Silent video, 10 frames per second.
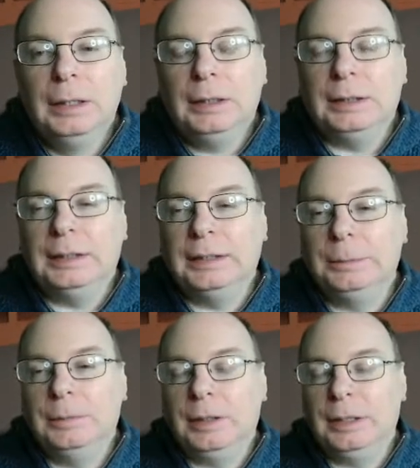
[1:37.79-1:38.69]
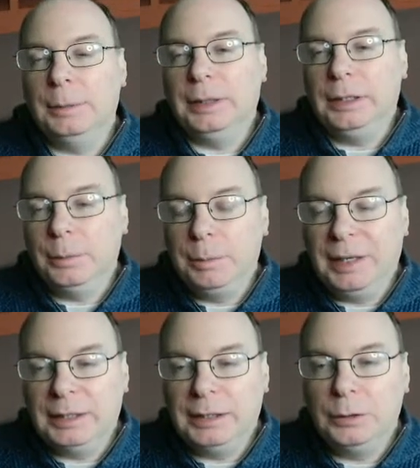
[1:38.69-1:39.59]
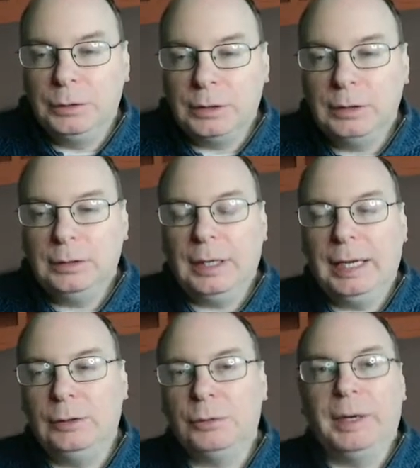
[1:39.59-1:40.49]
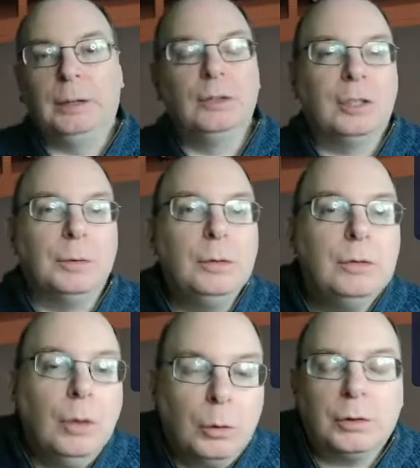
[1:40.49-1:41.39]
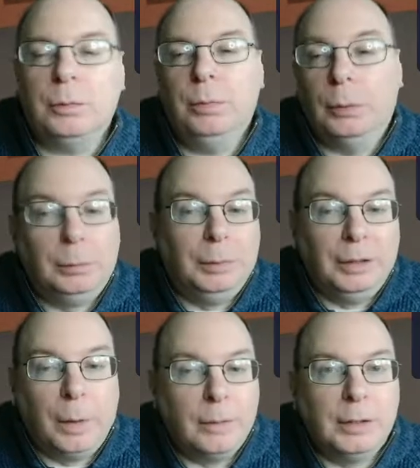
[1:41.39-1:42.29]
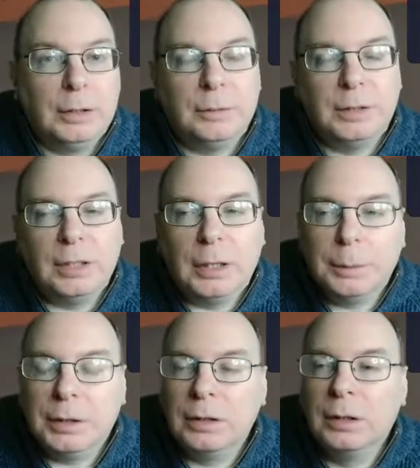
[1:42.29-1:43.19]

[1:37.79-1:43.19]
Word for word: Um, I think the money could be better used elsewhere on someone who's not probably on the verge of retirement.